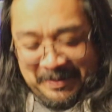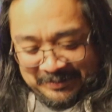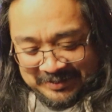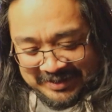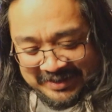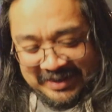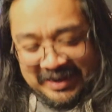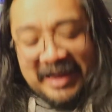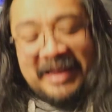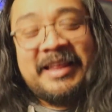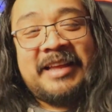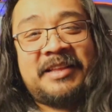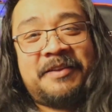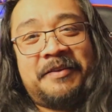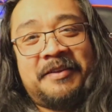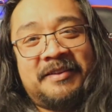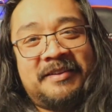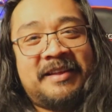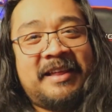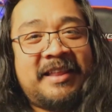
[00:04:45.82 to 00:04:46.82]
I'm digging it. I like
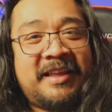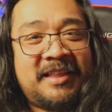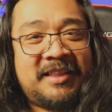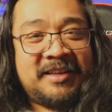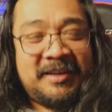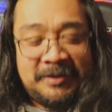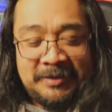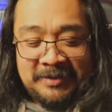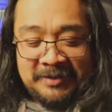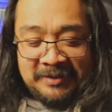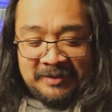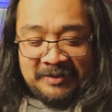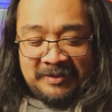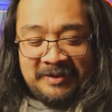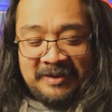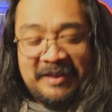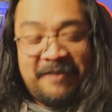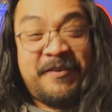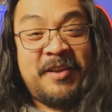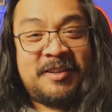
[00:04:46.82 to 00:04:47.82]
that.
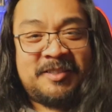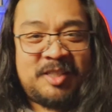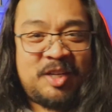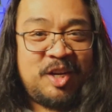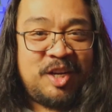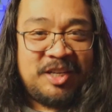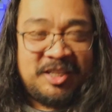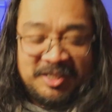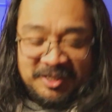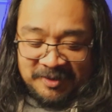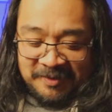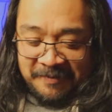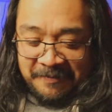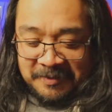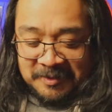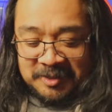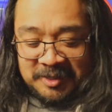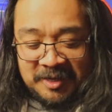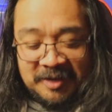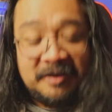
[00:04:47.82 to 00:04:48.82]
Feels good too.
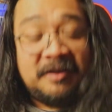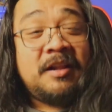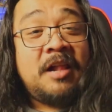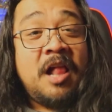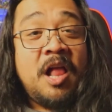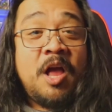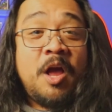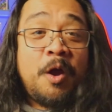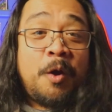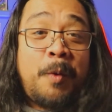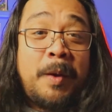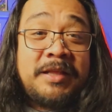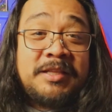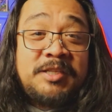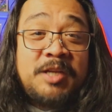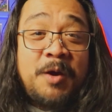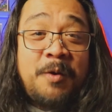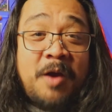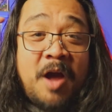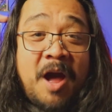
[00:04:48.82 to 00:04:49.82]
Feels good.
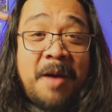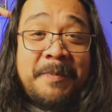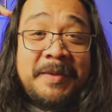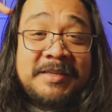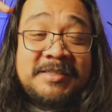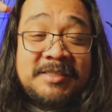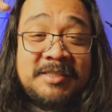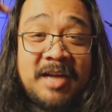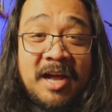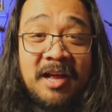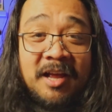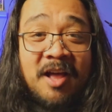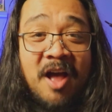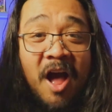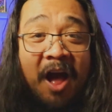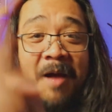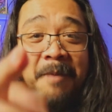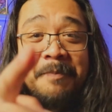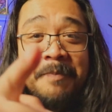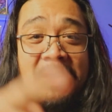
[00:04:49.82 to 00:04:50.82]

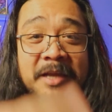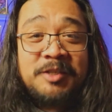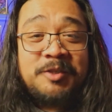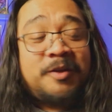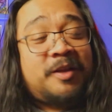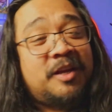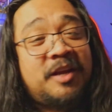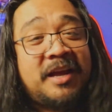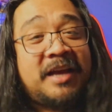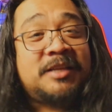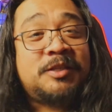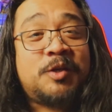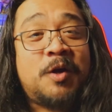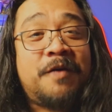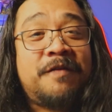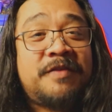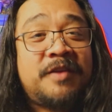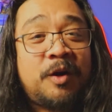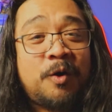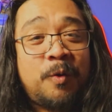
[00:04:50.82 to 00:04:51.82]
QuentoComics.com. Make sure that you guys
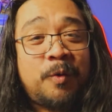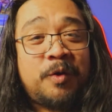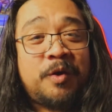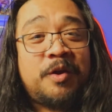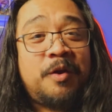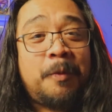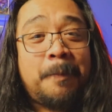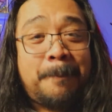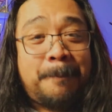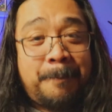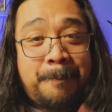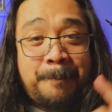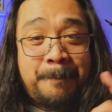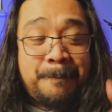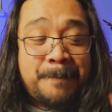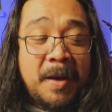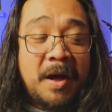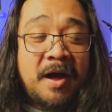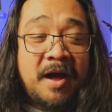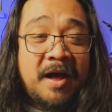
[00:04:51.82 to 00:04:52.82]
go over there, order your
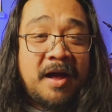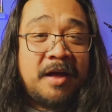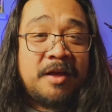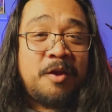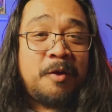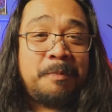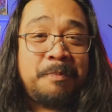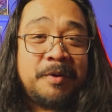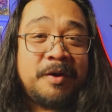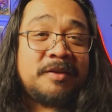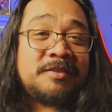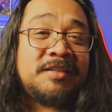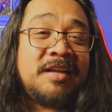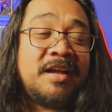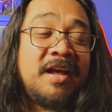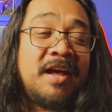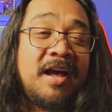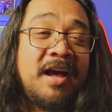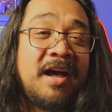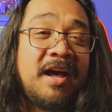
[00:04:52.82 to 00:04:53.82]
books,
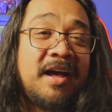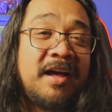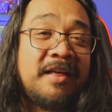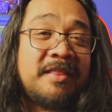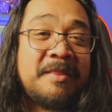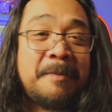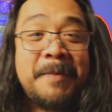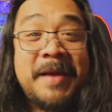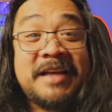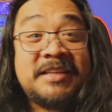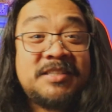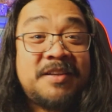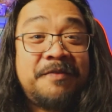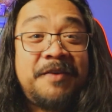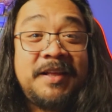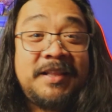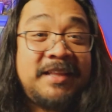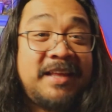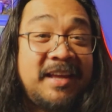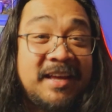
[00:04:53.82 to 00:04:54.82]
The Mask of
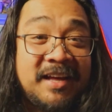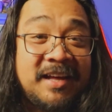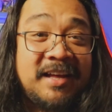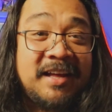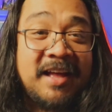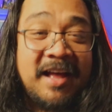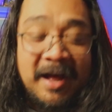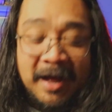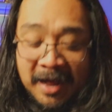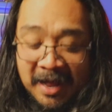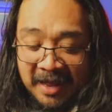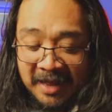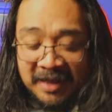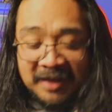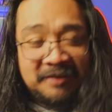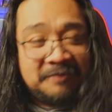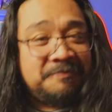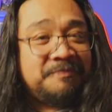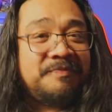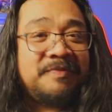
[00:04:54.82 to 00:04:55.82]
Halia,
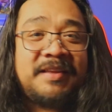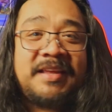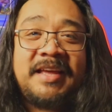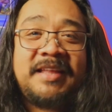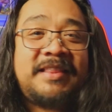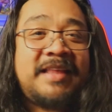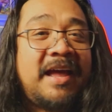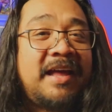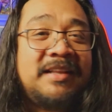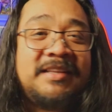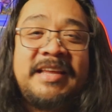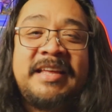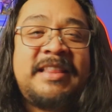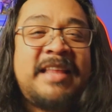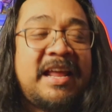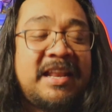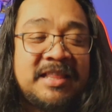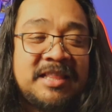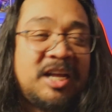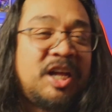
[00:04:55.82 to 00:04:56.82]
and get that
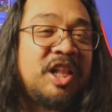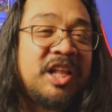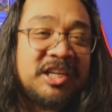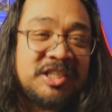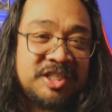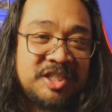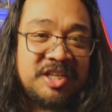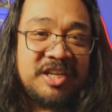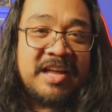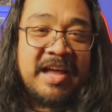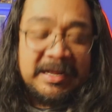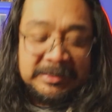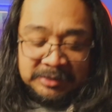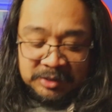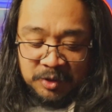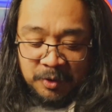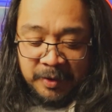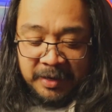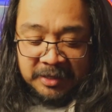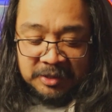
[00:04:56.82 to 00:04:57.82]
in the collection, guys.
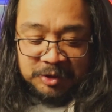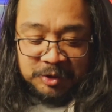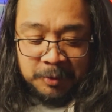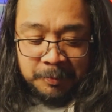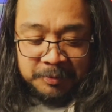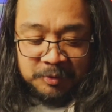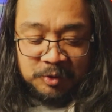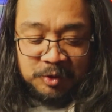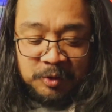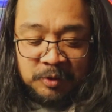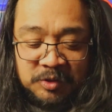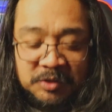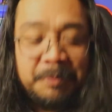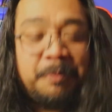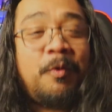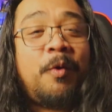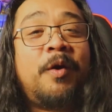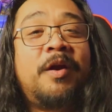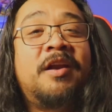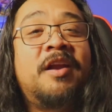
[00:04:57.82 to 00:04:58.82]
Let's go ahead and show
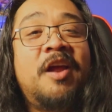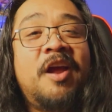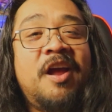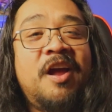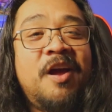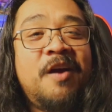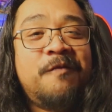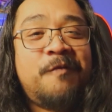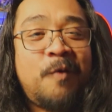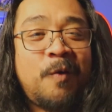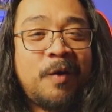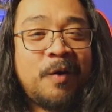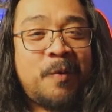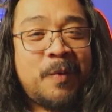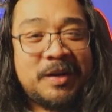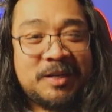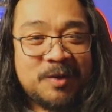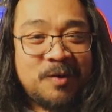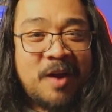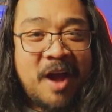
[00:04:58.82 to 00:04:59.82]
support for
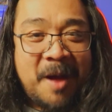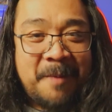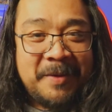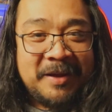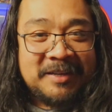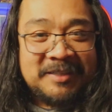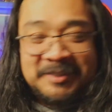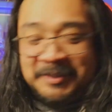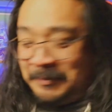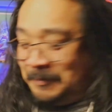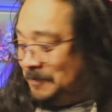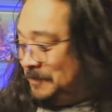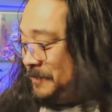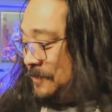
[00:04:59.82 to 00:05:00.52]
Kwento Comics.